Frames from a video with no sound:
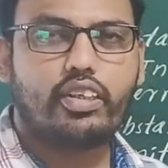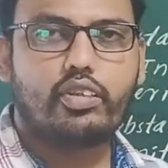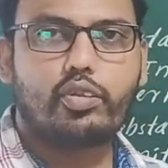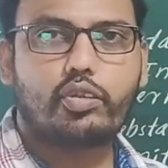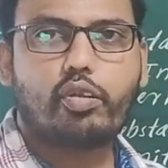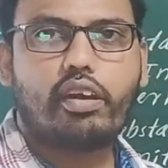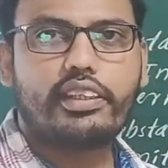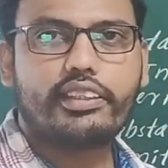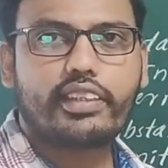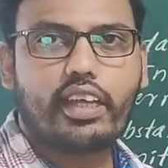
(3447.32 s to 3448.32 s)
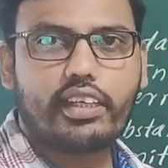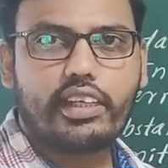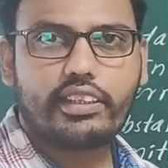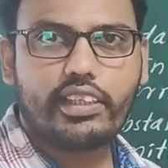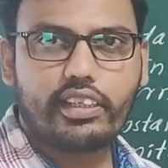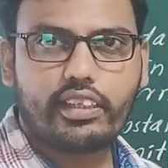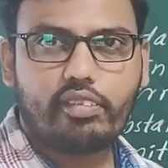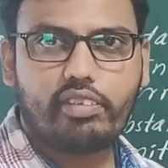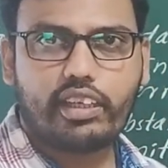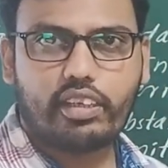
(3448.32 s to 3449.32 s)
So solids on heating
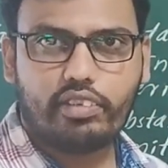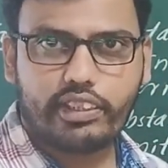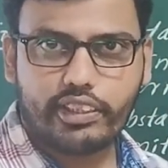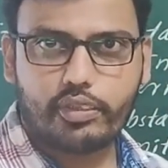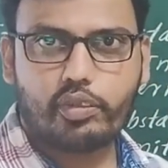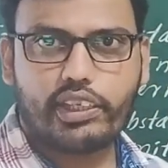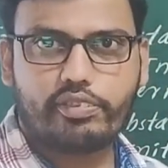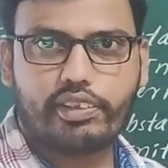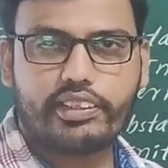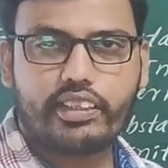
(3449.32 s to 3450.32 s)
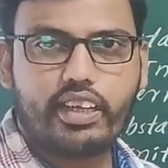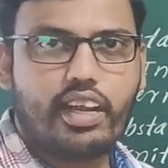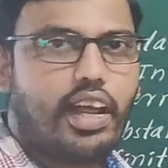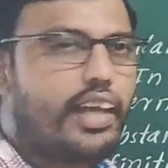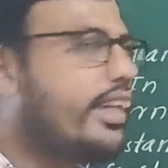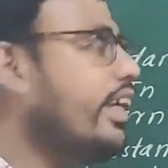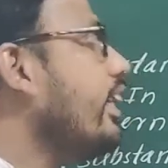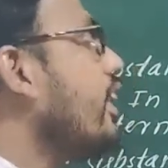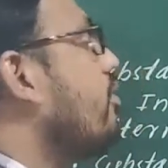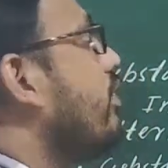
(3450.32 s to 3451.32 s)
they will convert into liquid,
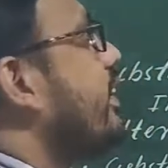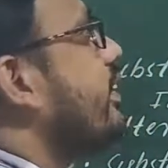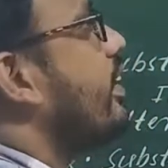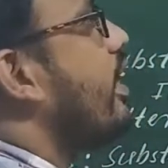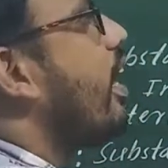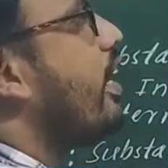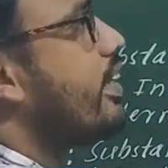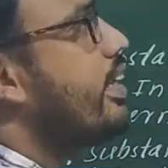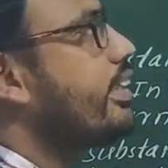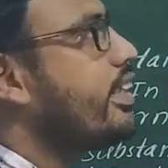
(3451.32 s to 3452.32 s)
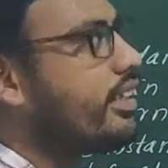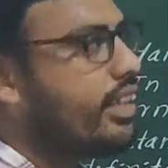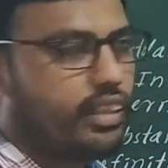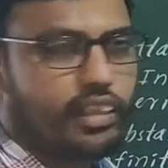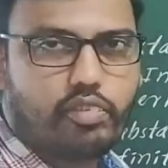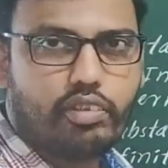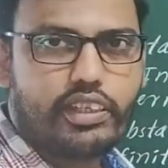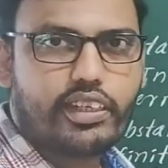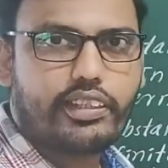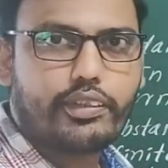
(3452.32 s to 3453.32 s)
again liquids on heating they are
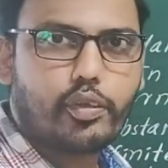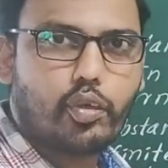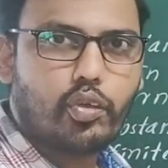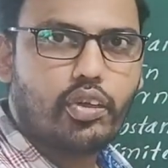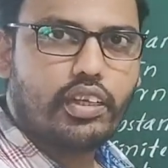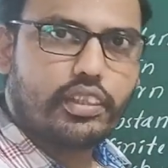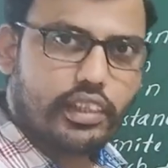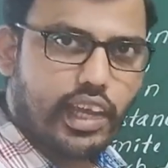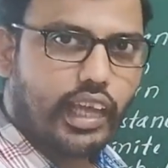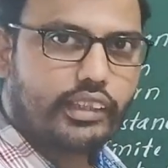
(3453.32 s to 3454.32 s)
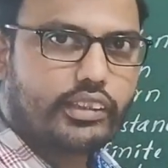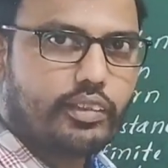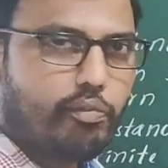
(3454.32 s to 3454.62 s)
converting into gas.